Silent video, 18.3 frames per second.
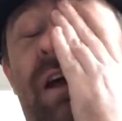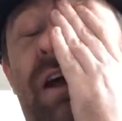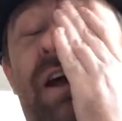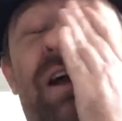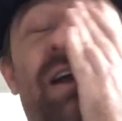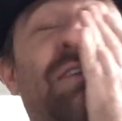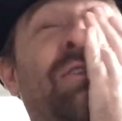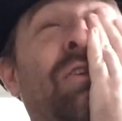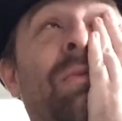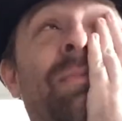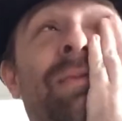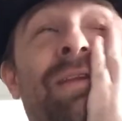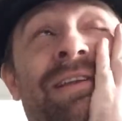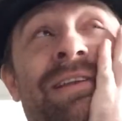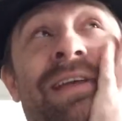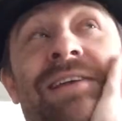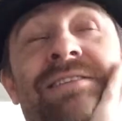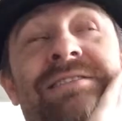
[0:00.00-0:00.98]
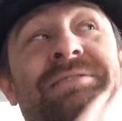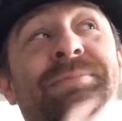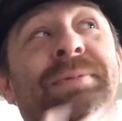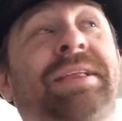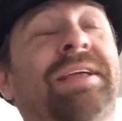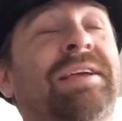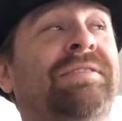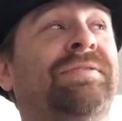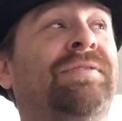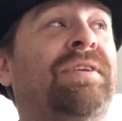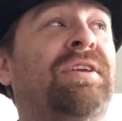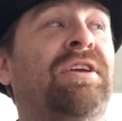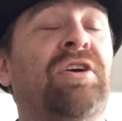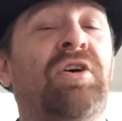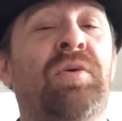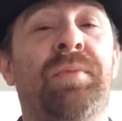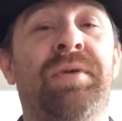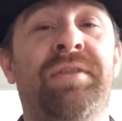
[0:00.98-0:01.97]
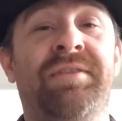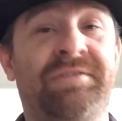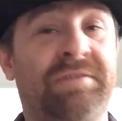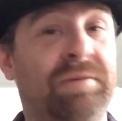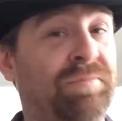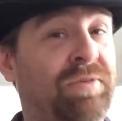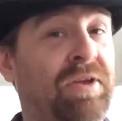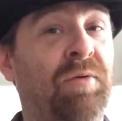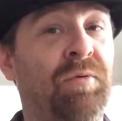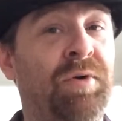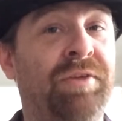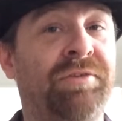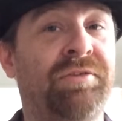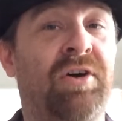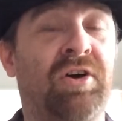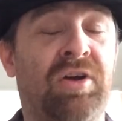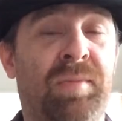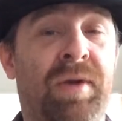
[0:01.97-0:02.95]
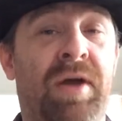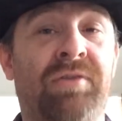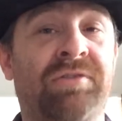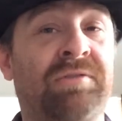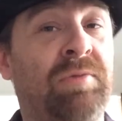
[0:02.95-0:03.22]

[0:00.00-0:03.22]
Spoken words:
It's only been a day since my last video, but something I want to talk about.